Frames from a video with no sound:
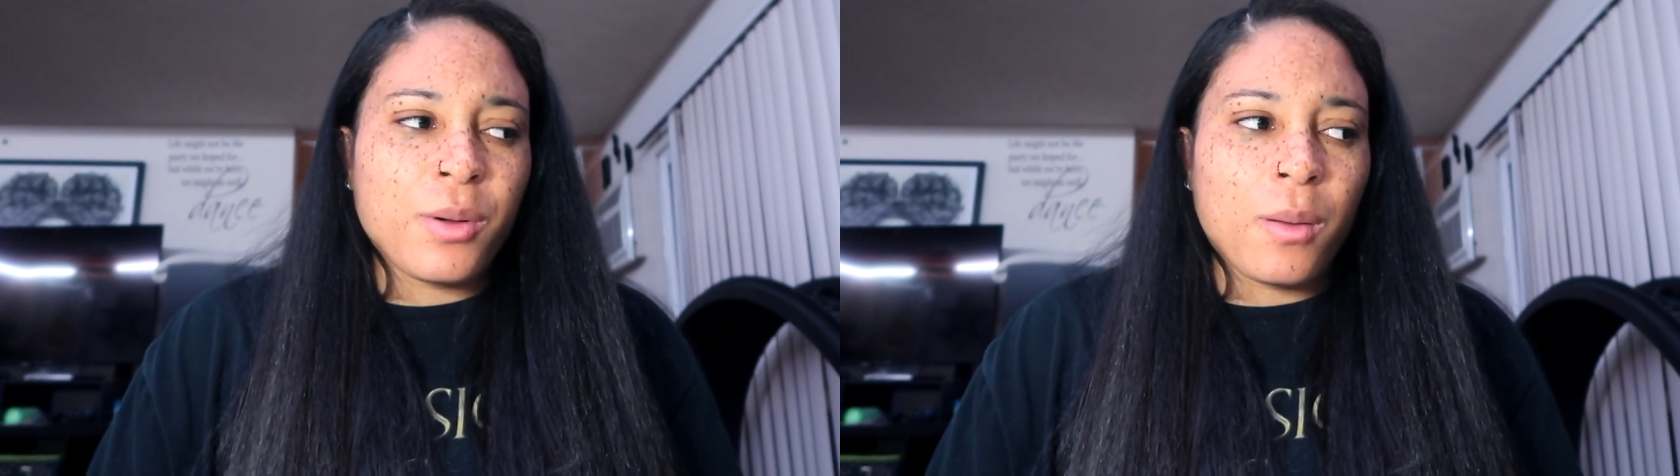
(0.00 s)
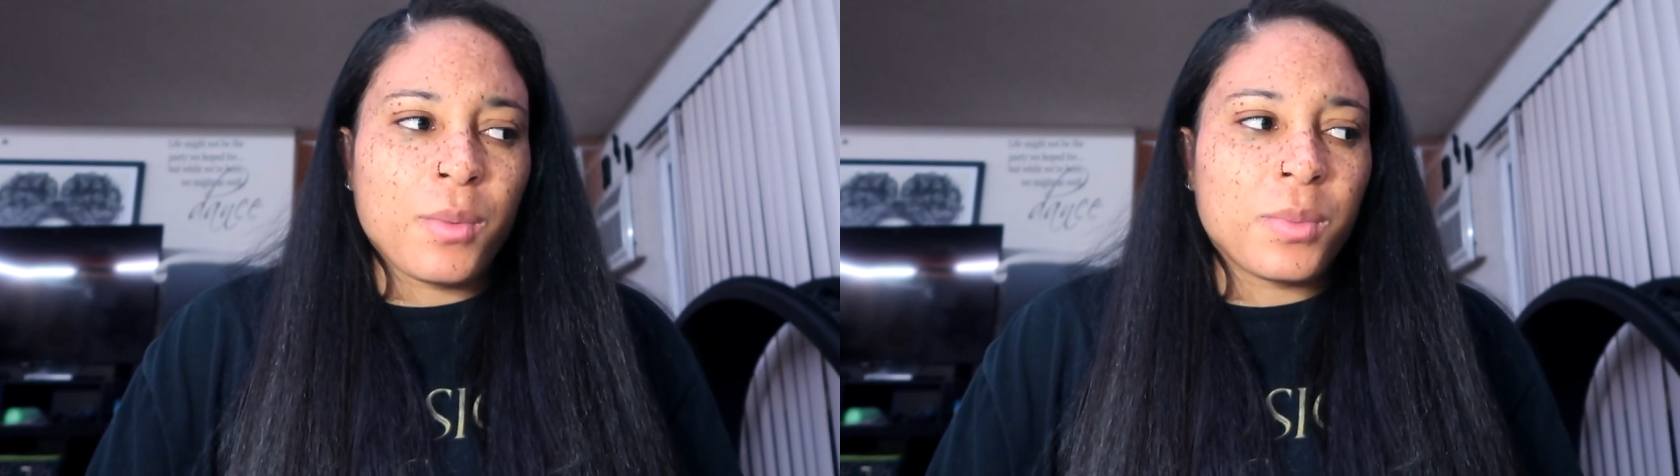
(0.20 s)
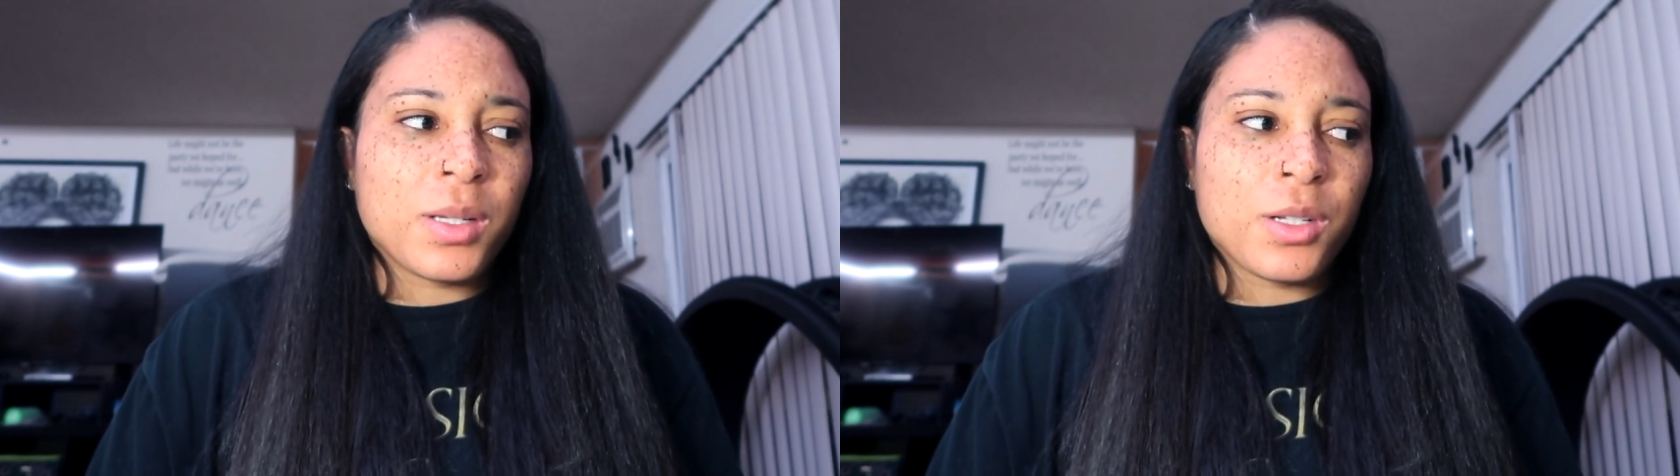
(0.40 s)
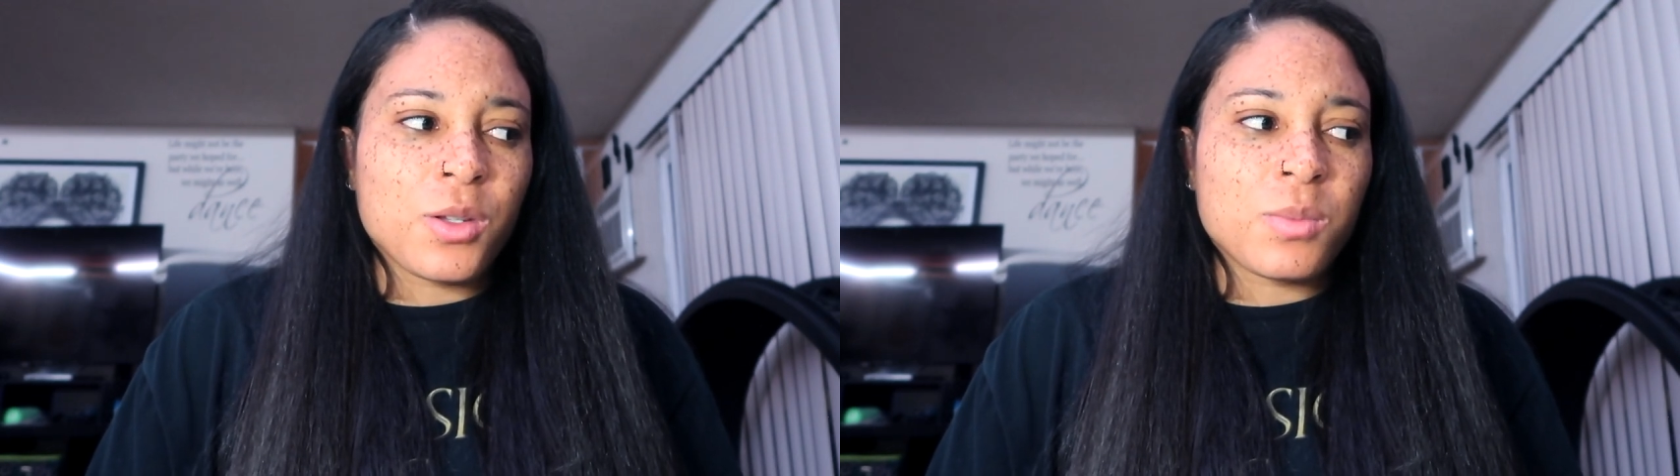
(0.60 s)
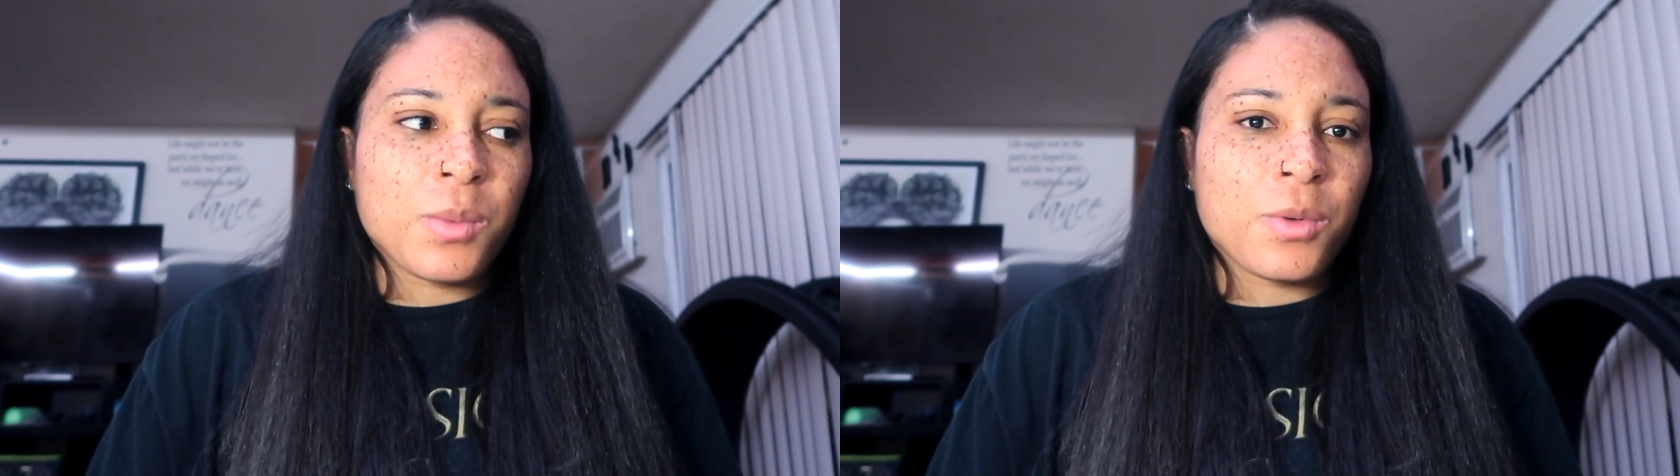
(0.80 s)
probably
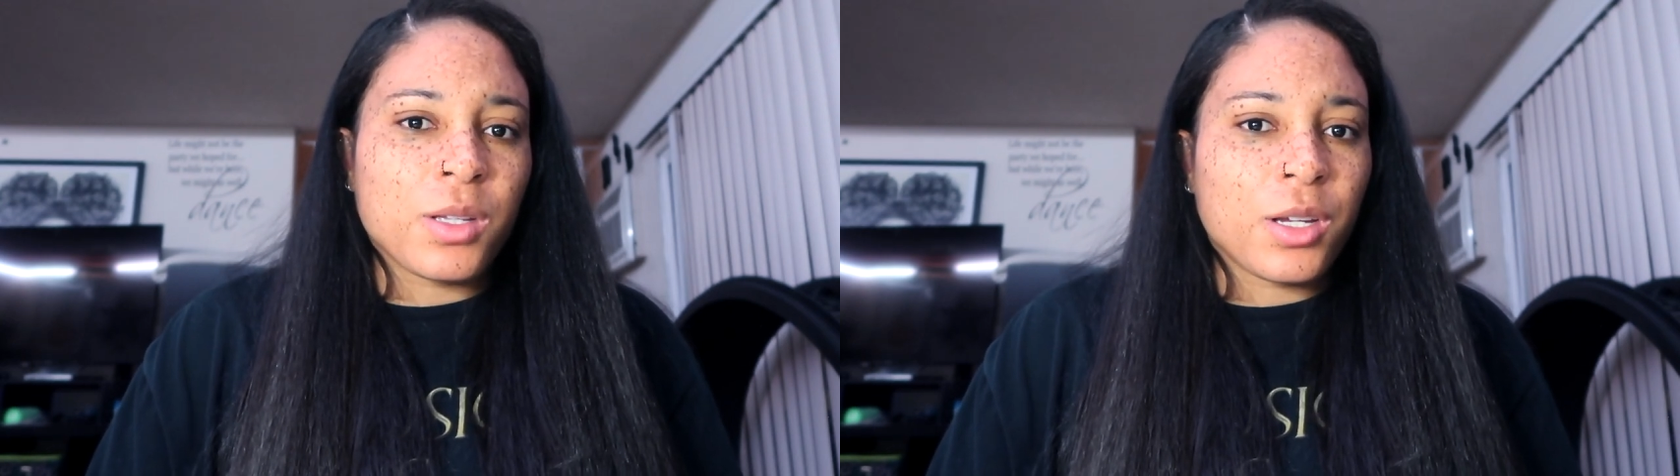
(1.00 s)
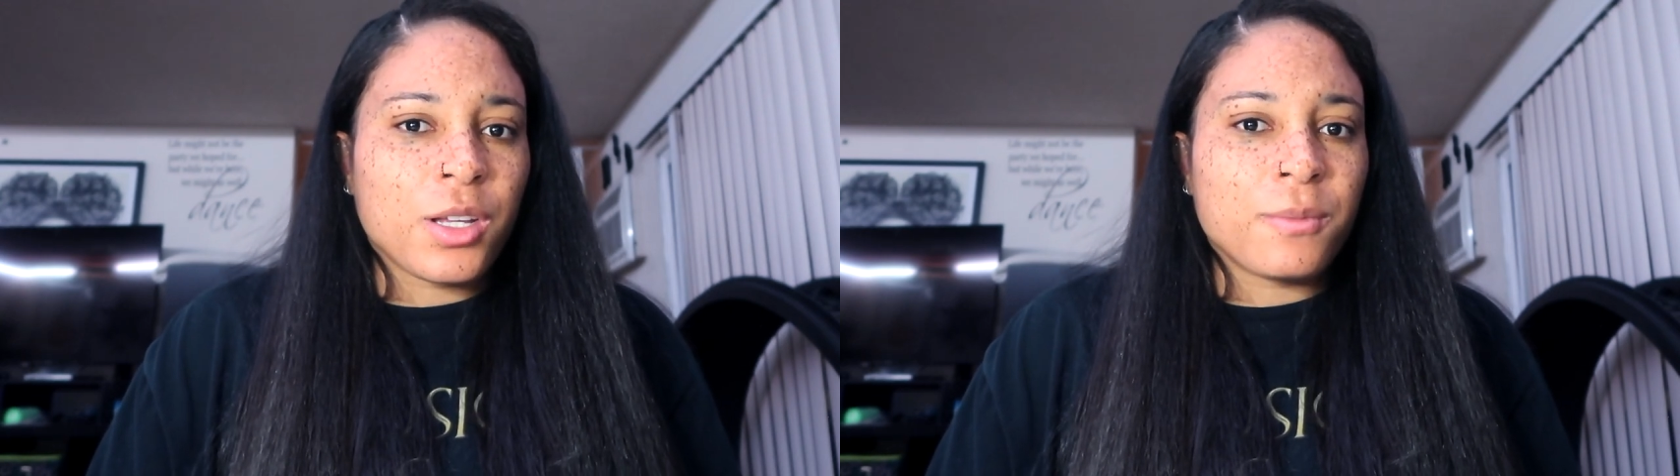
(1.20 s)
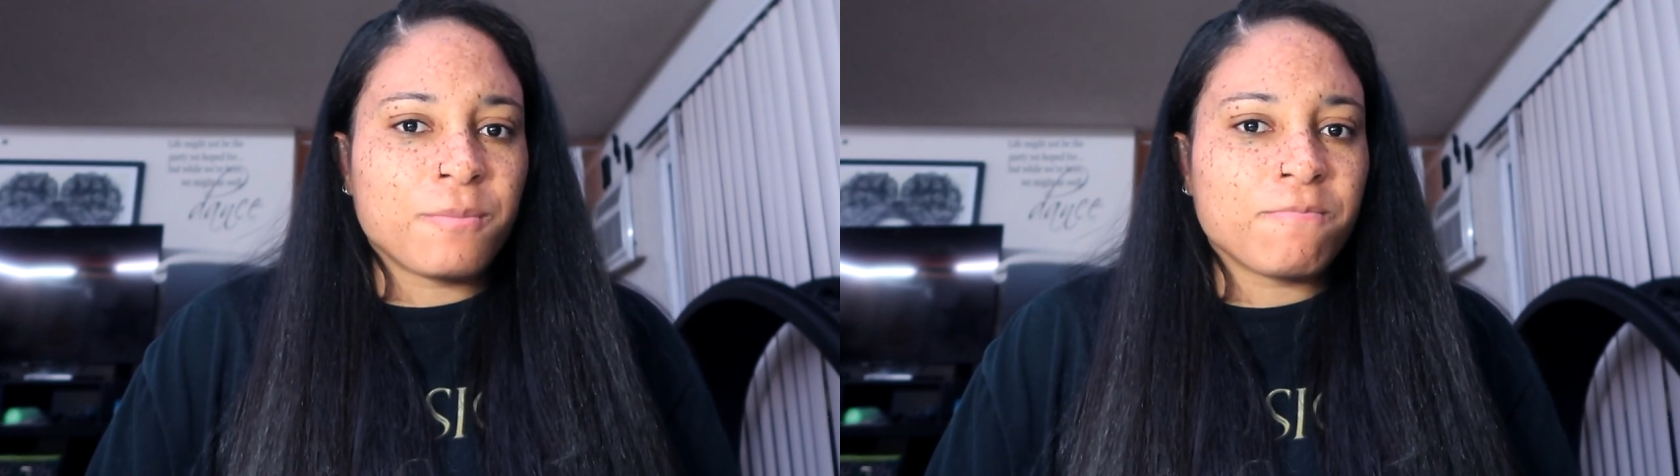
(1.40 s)
knows me pretty good.